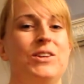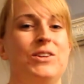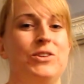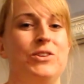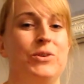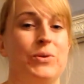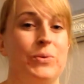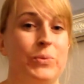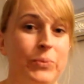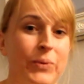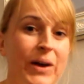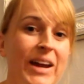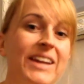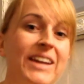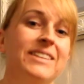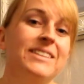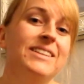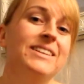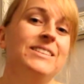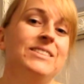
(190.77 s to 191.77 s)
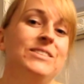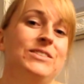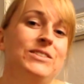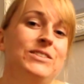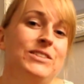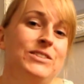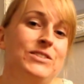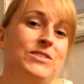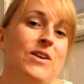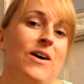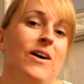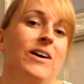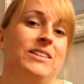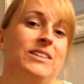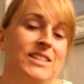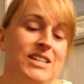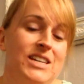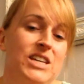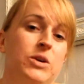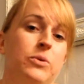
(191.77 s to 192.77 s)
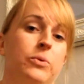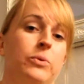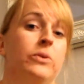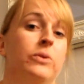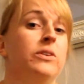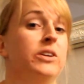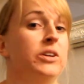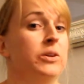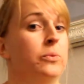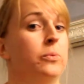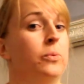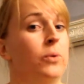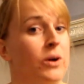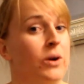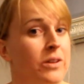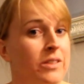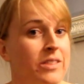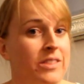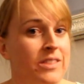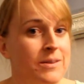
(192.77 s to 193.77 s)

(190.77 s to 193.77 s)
your weight does not equal your worth.